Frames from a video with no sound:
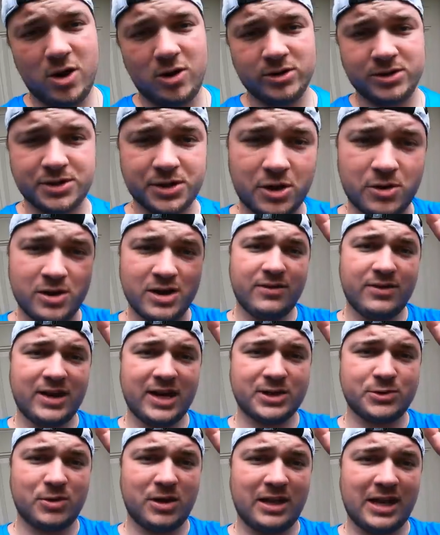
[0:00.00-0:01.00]
also, if you
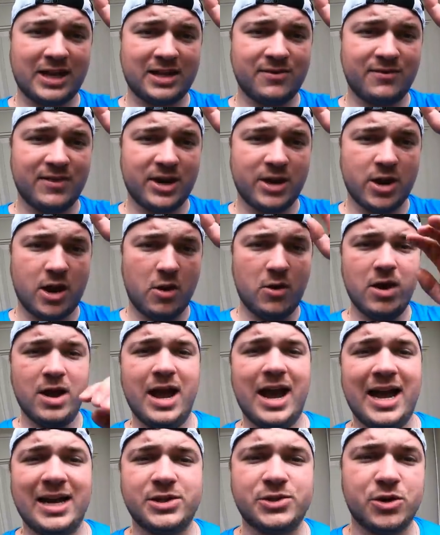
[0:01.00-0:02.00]
guys wanna like the video,
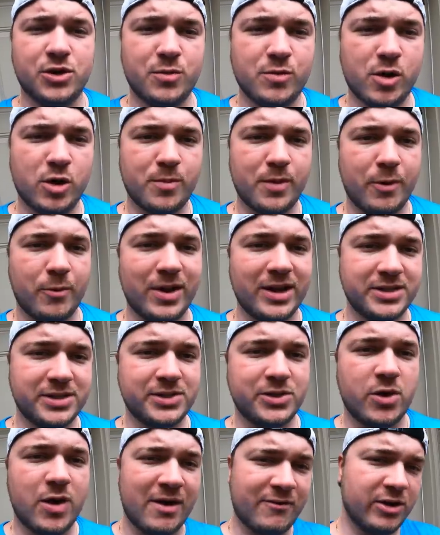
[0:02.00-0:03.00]
I sort of broke my
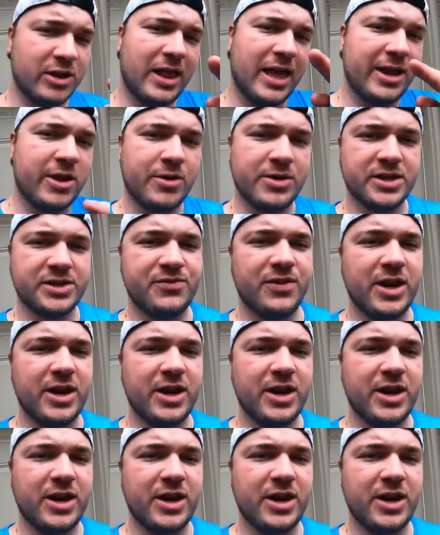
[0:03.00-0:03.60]
wrist. So every like on this